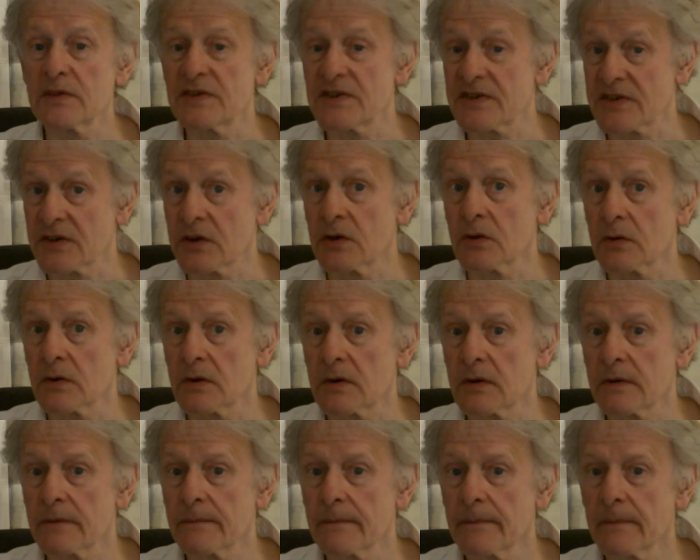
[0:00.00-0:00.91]
Which is
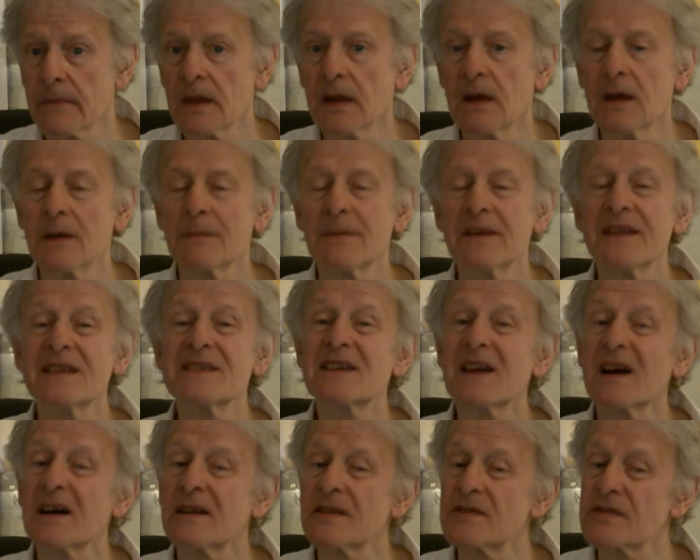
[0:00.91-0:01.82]
good. But
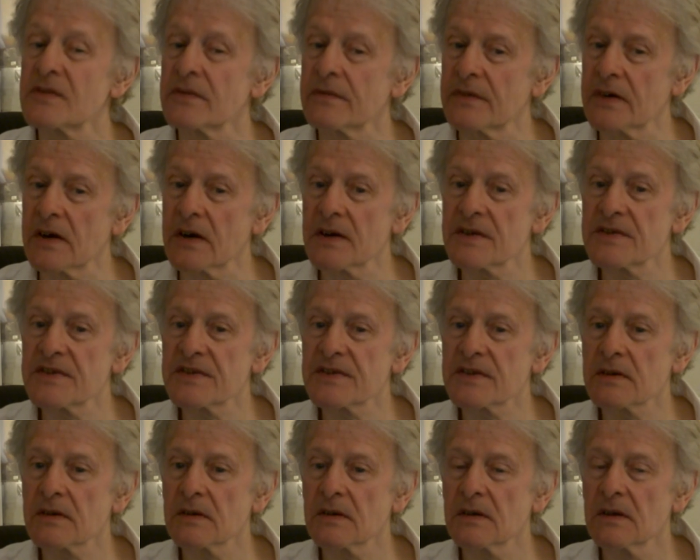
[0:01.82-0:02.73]
this card is
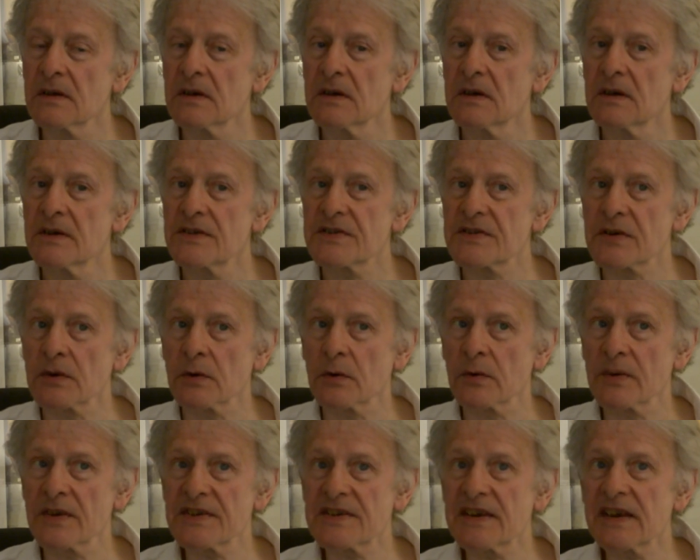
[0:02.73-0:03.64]
reversed.
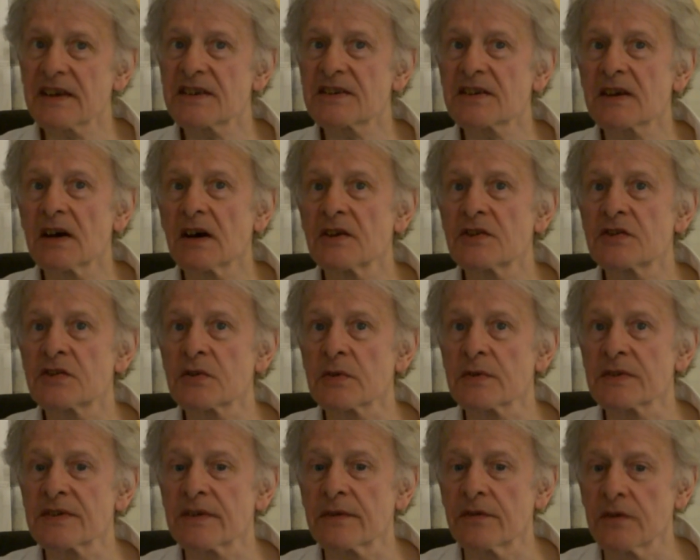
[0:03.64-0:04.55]
So the sixth card
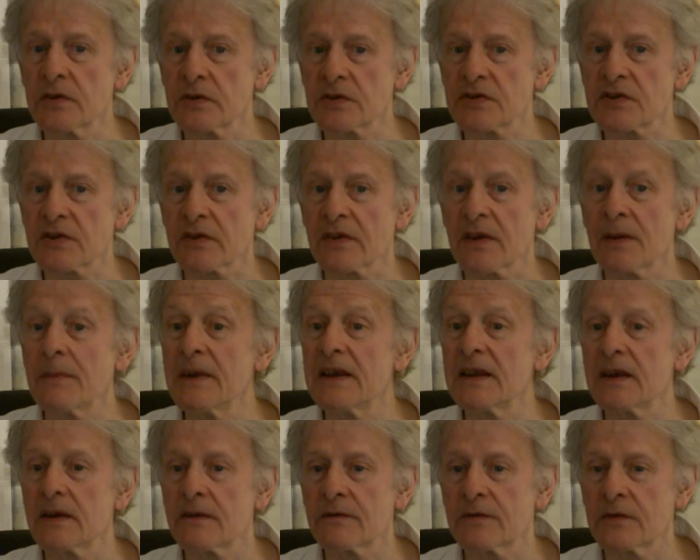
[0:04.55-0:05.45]
shows the future, the
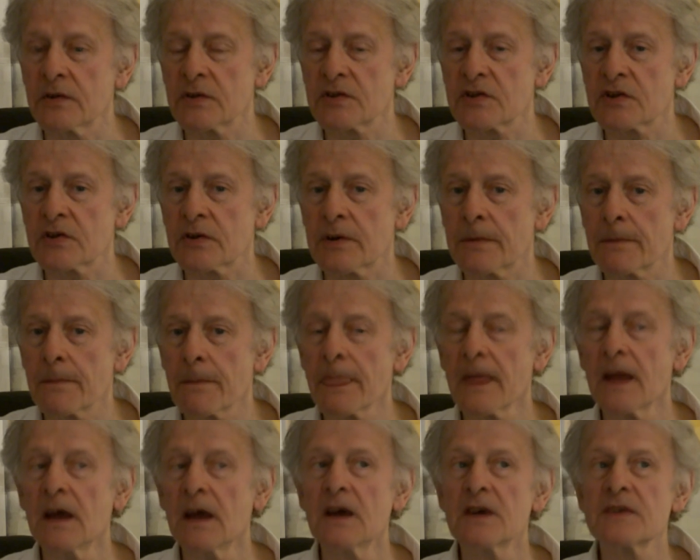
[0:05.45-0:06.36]
immediate future.
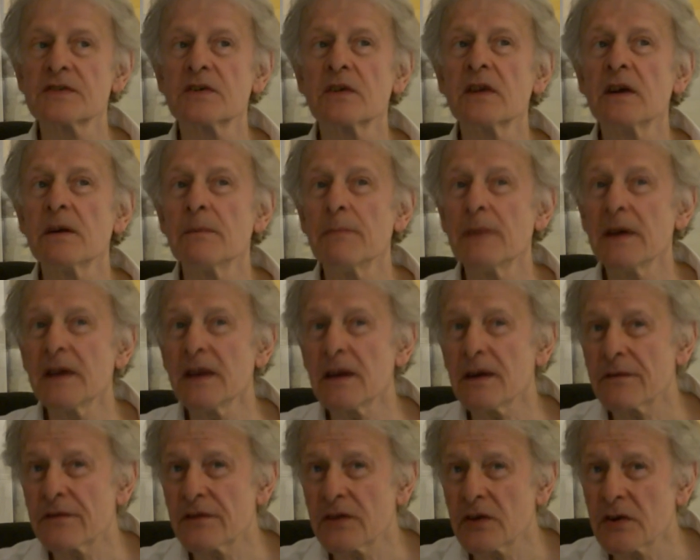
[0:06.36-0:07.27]
So the
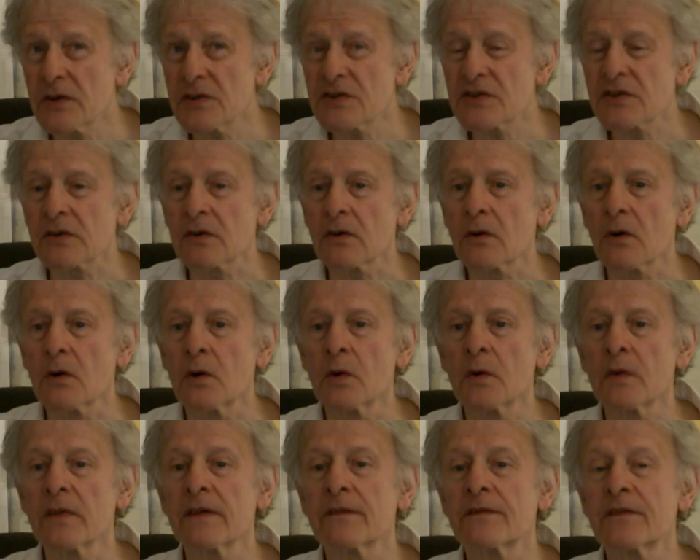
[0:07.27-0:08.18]
immediate future
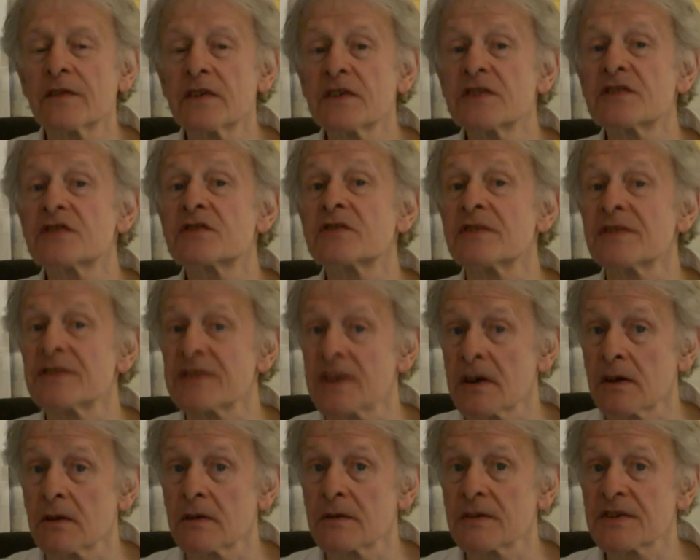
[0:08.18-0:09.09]
or the first
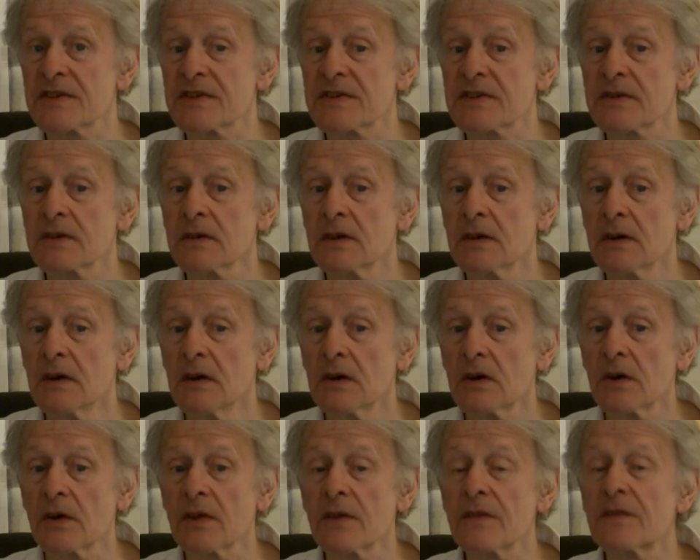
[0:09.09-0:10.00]
results
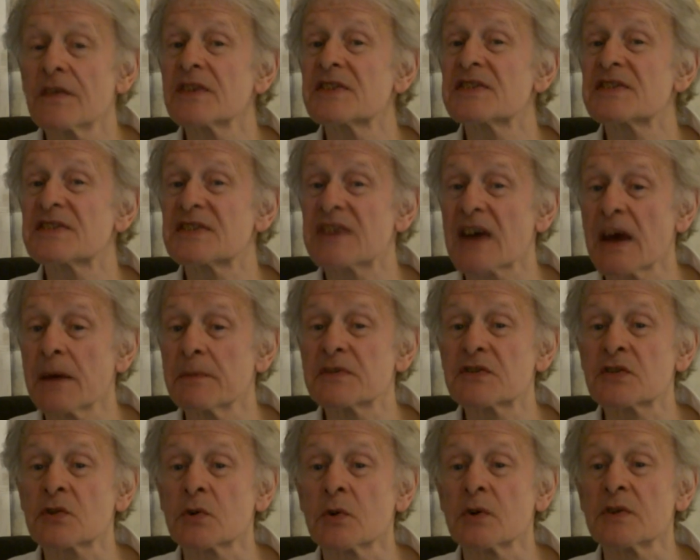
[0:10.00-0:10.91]
or the first
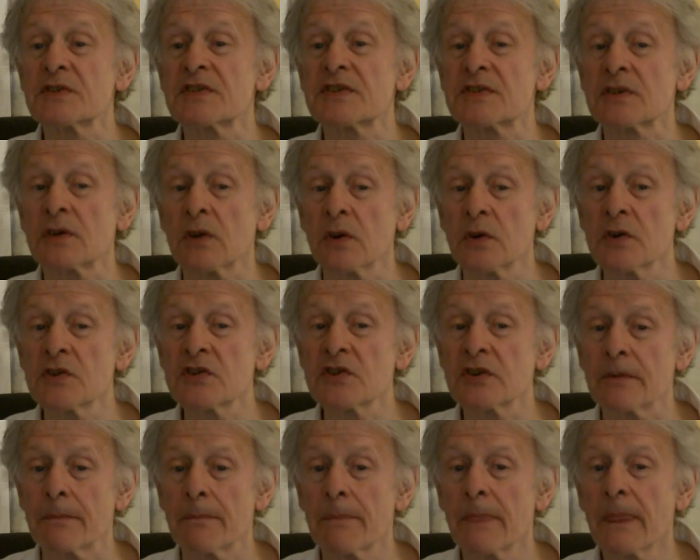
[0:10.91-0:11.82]
steps towards a
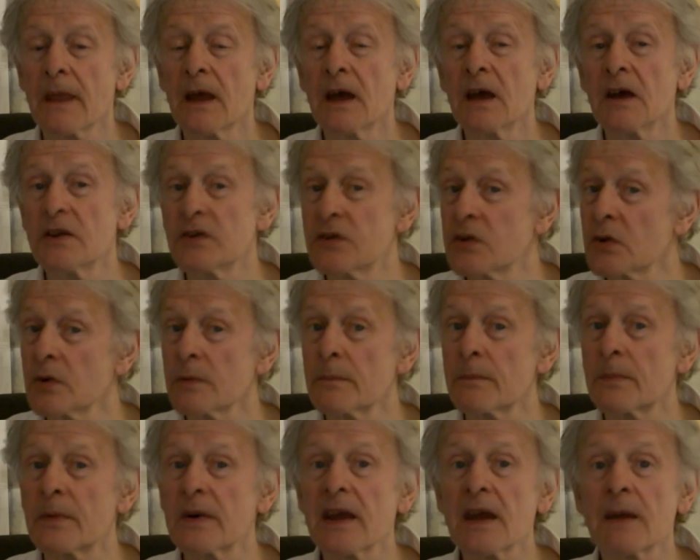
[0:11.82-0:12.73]
solution
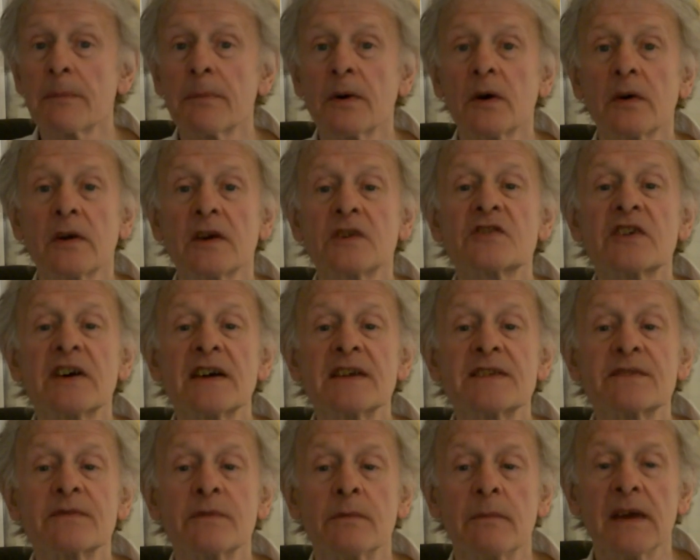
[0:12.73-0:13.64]
don't bring about a
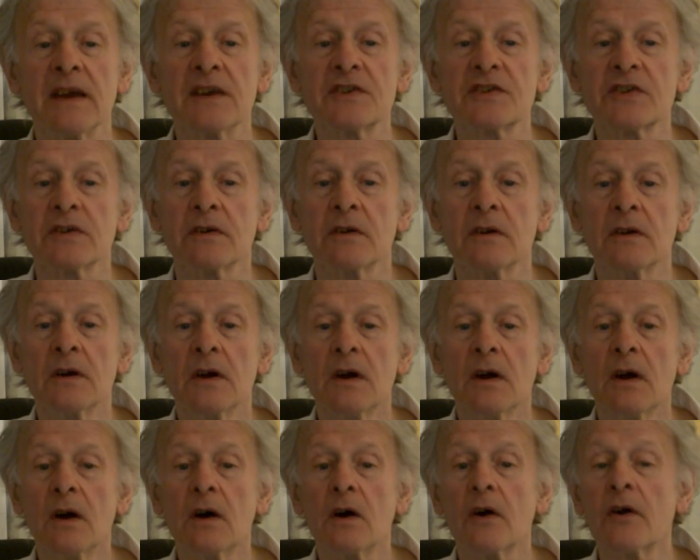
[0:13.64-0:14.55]
transformation
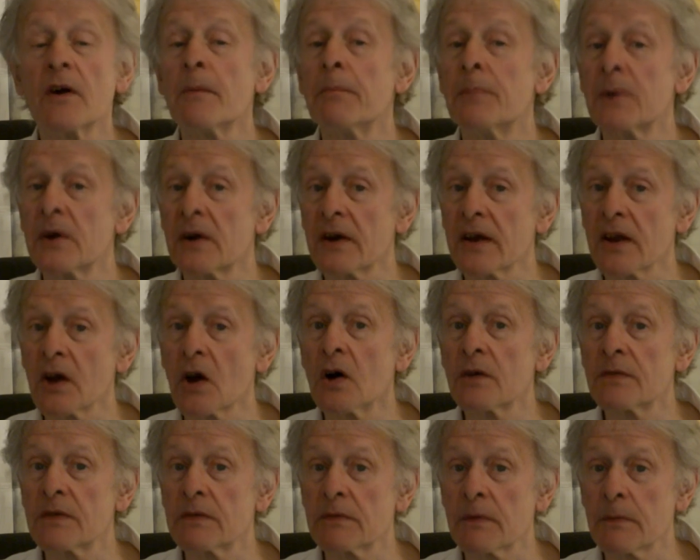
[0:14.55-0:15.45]
or a burning
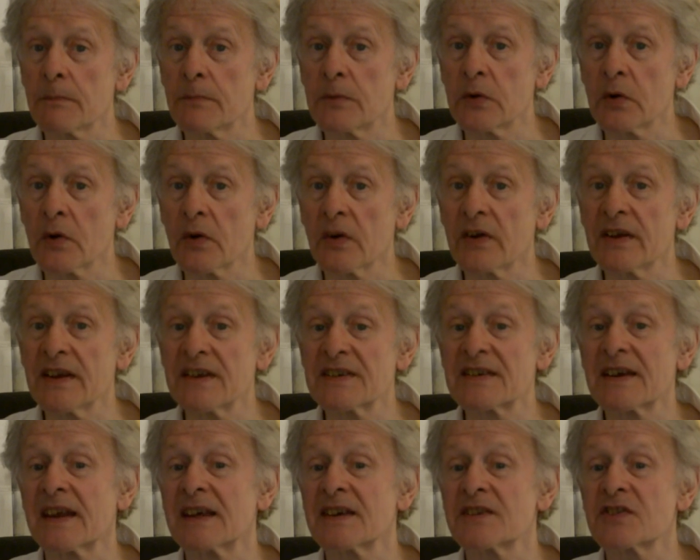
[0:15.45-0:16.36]
off of
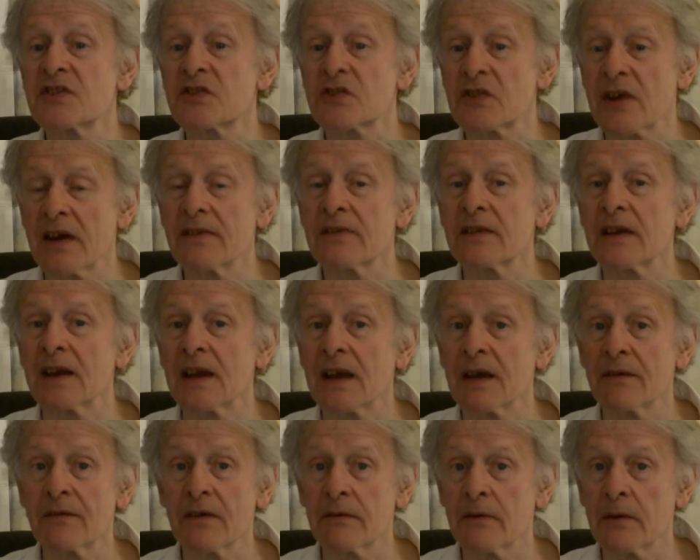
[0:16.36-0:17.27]
impurities and a
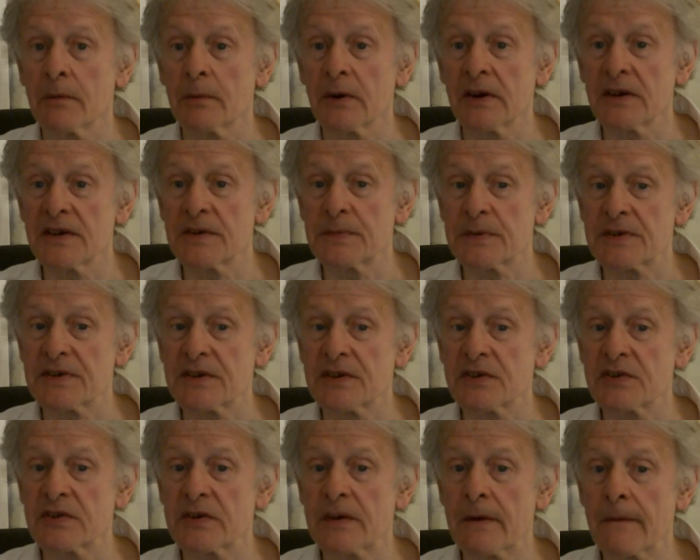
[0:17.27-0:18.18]
strengthening of everybody's
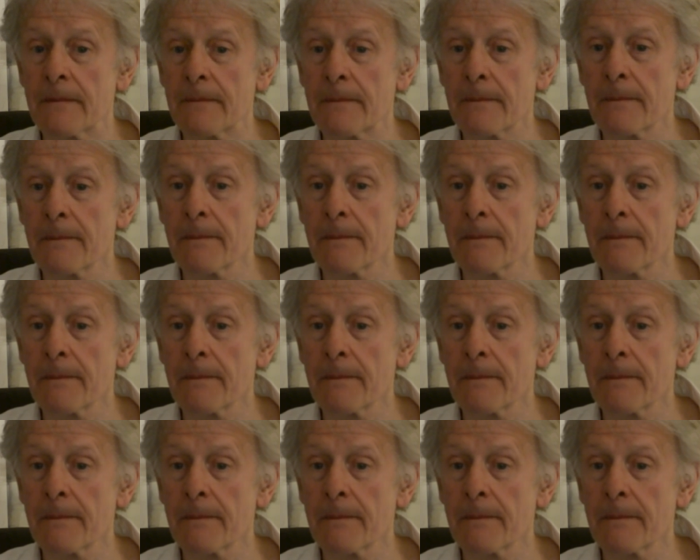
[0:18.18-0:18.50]
position.